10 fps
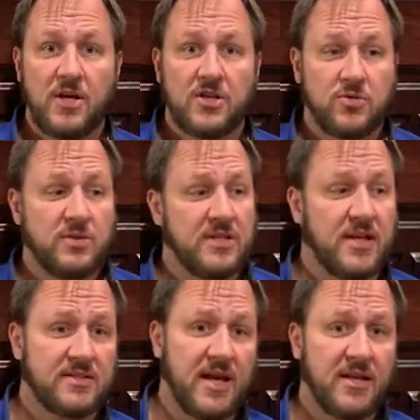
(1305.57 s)
As soon as he
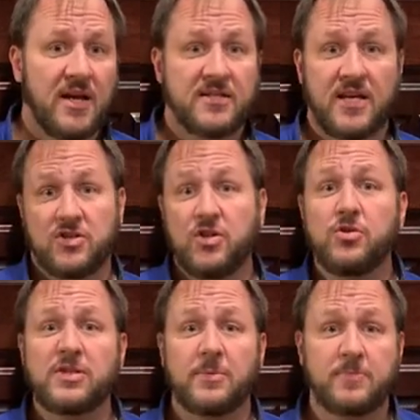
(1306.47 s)
does that, take
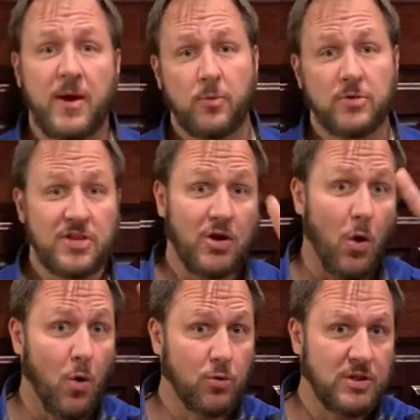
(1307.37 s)
2 steps backwards and
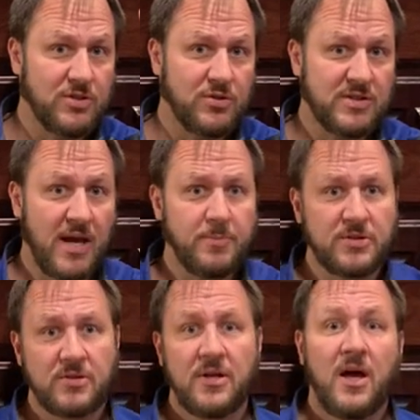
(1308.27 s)
only 2
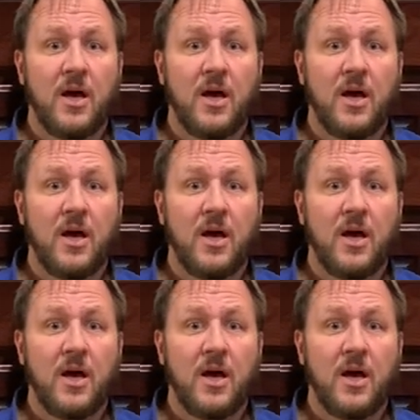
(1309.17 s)
steps.